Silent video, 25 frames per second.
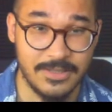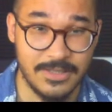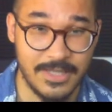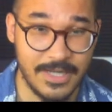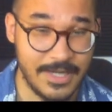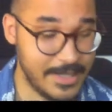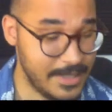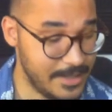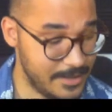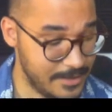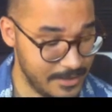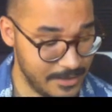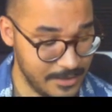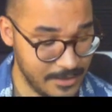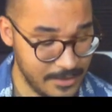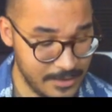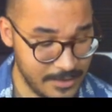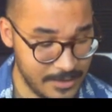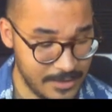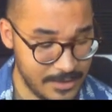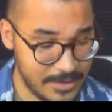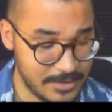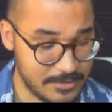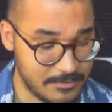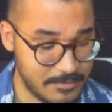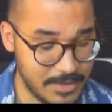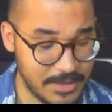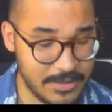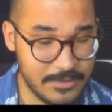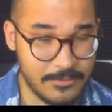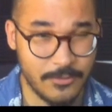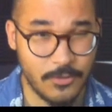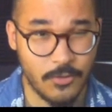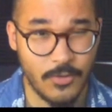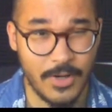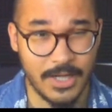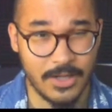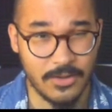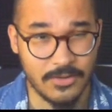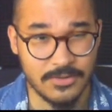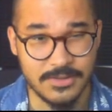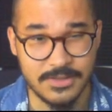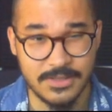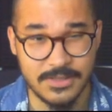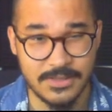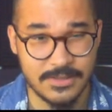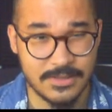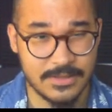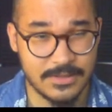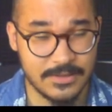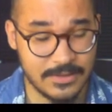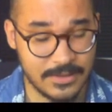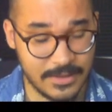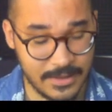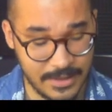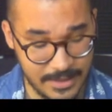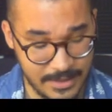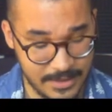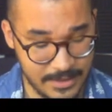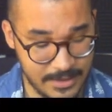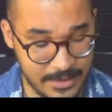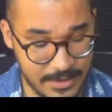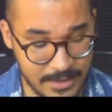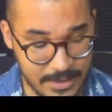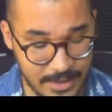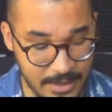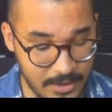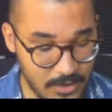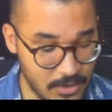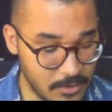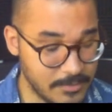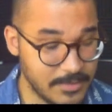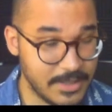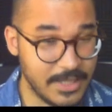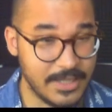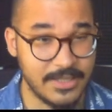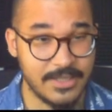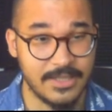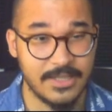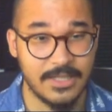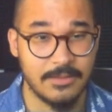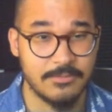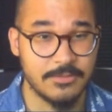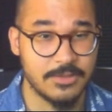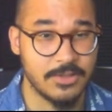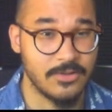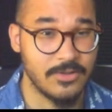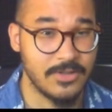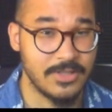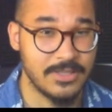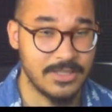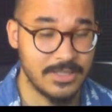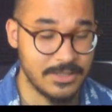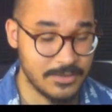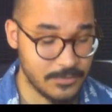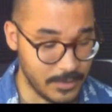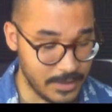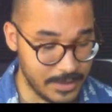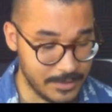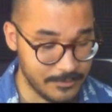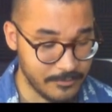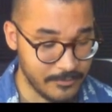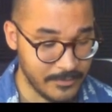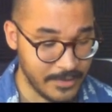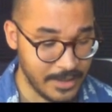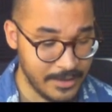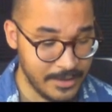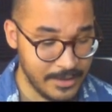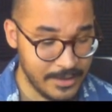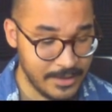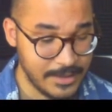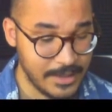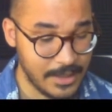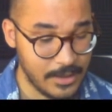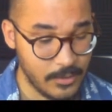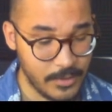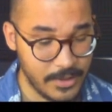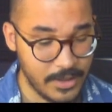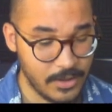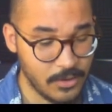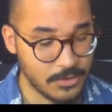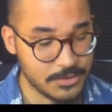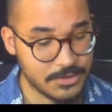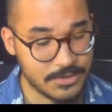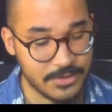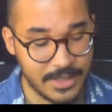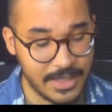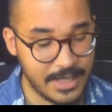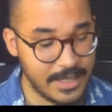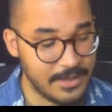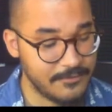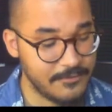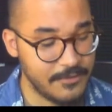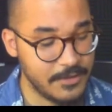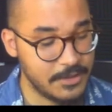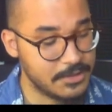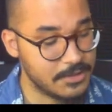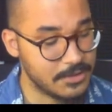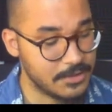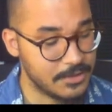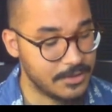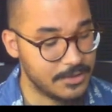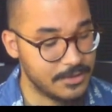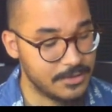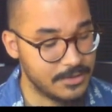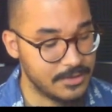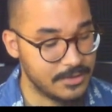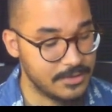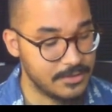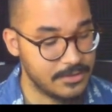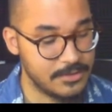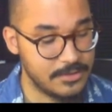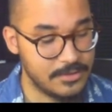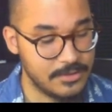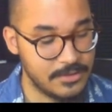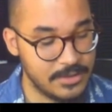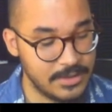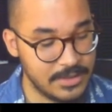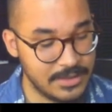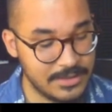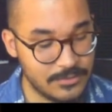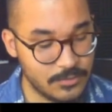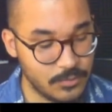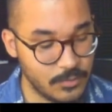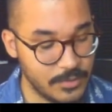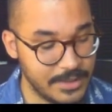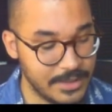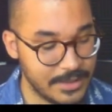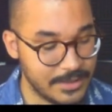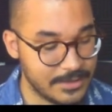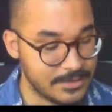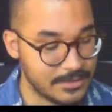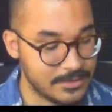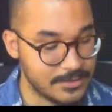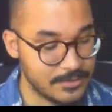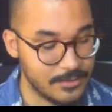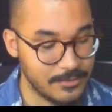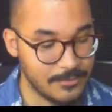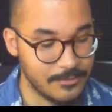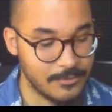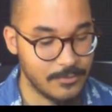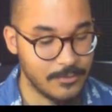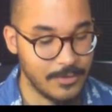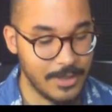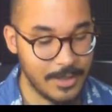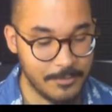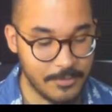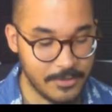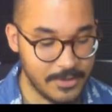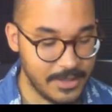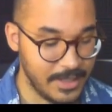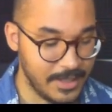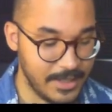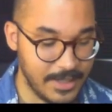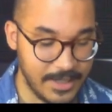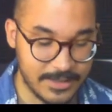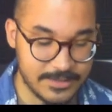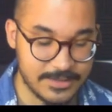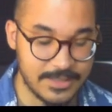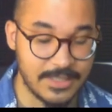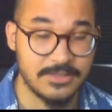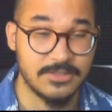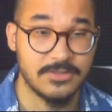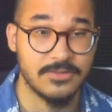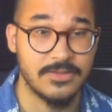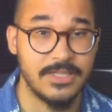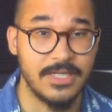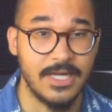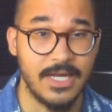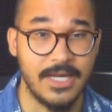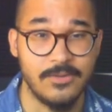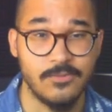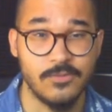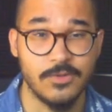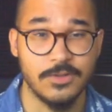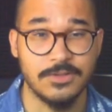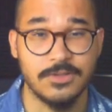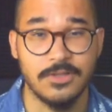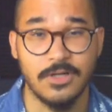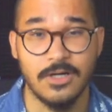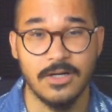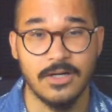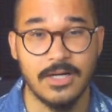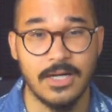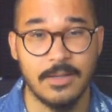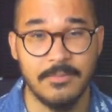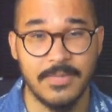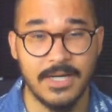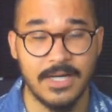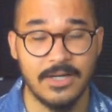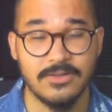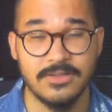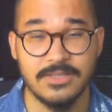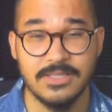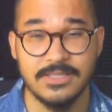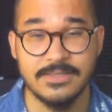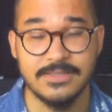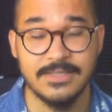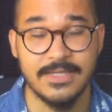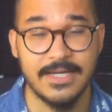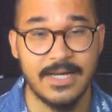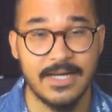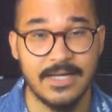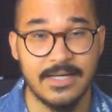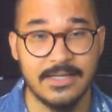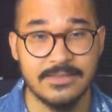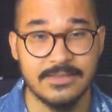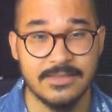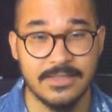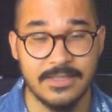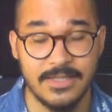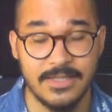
day. It's being quite consistent, and I hope that it keeps going this way. Now, we also have featured this week's weapon and accessory, and we'll talk about these guys